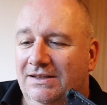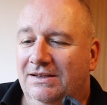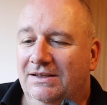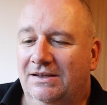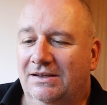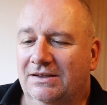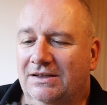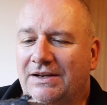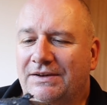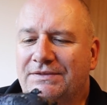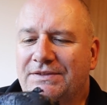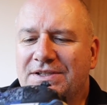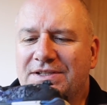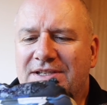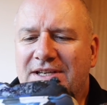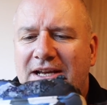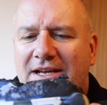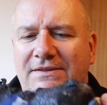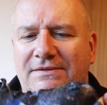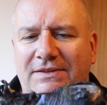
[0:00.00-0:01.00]
I'm going to have to
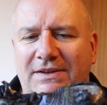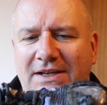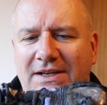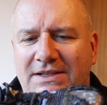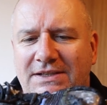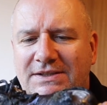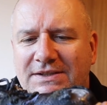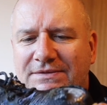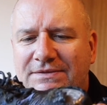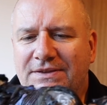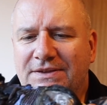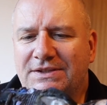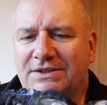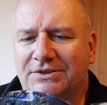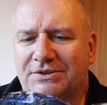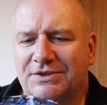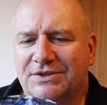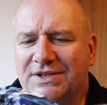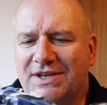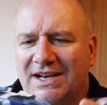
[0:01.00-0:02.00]
save these for
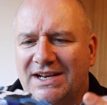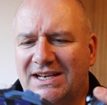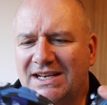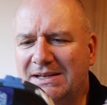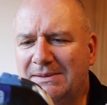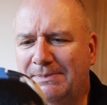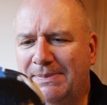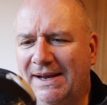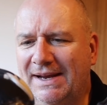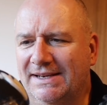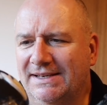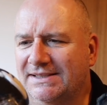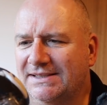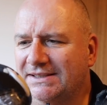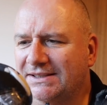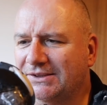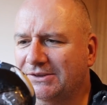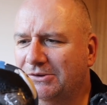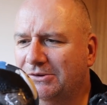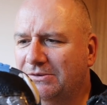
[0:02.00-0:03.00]
sort of Sunday
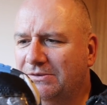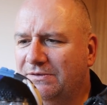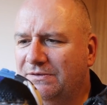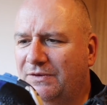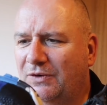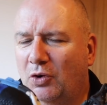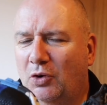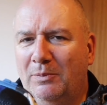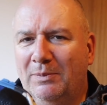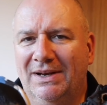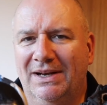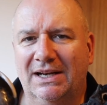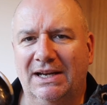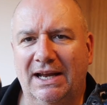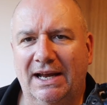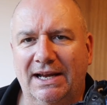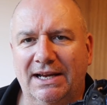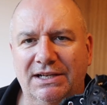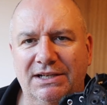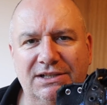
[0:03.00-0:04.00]
best or formal
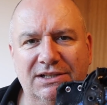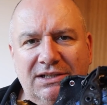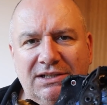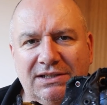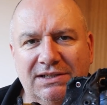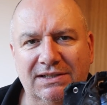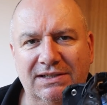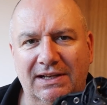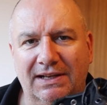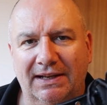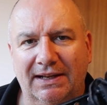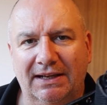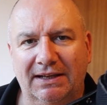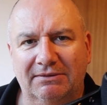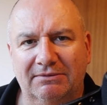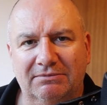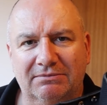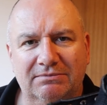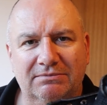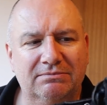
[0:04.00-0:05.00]
occasions, I think.